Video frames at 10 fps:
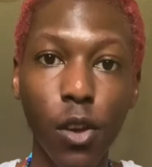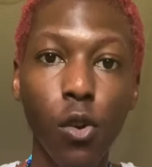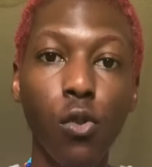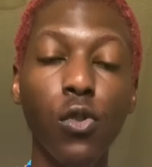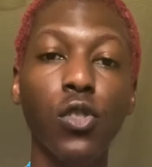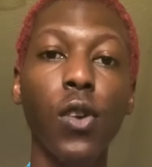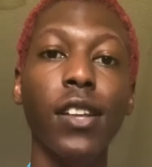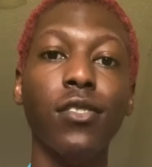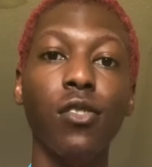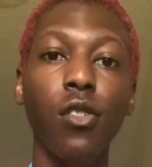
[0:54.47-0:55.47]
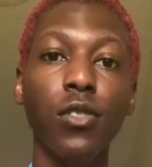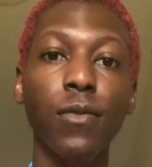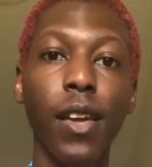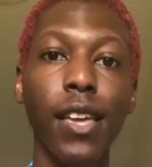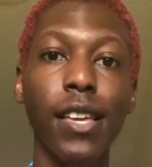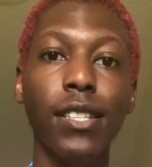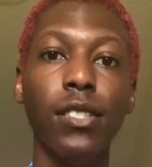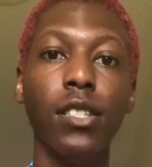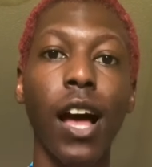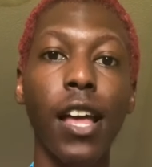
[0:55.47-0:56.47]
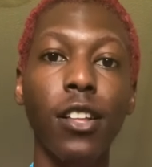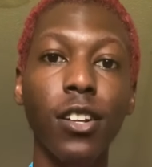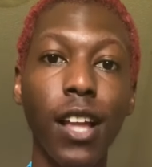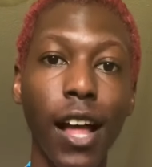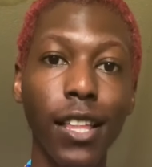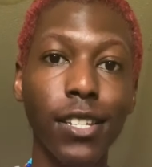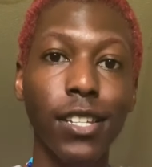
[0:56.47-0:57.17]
who is trying to cultivate its inner knowledge,